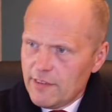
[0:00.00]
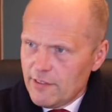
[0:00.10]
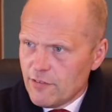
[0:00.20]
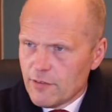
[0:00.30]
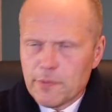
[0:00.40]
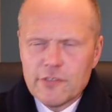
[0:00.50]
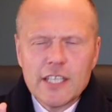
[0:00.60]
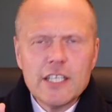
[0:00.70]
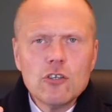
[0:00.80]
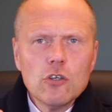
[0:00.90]
this is a
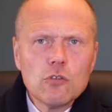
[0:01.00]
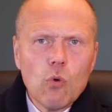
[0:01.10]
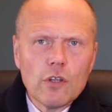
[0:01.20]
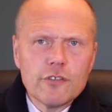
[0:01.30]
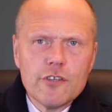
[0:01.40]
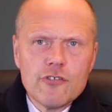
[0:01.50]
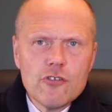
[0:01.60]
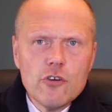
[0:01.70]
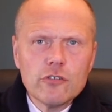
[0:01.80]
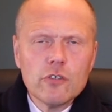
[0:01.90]
particularly good quality
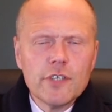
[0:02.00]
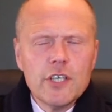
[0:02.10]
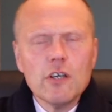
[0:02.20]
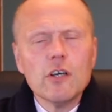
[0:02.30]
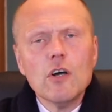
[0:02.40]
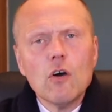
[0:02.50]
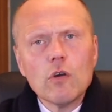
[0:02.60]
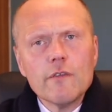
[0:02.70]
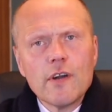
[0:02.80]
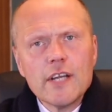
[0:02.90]
shirt over here,
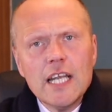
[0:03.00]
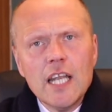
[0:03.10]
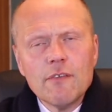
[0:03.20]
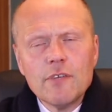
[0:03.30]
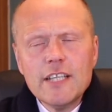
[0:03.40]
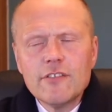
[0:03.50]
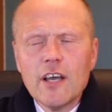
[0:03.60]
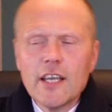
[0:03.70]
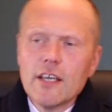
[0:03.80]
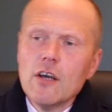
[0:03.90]
or a very lovely
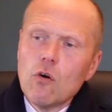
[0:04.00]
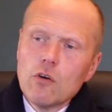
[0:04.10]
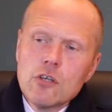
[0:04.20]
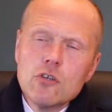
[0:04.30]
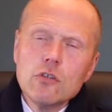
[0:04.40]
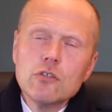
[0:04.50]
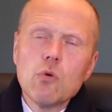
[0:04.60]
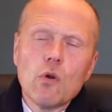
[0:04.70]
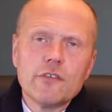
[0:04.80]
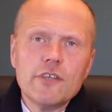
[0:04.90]
tie, or a good
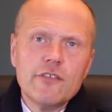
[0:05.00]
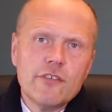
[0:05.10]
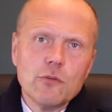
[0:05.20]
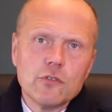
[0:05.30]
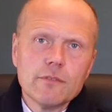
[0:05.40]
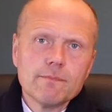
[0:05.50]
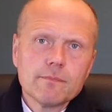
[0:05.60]
quality suit.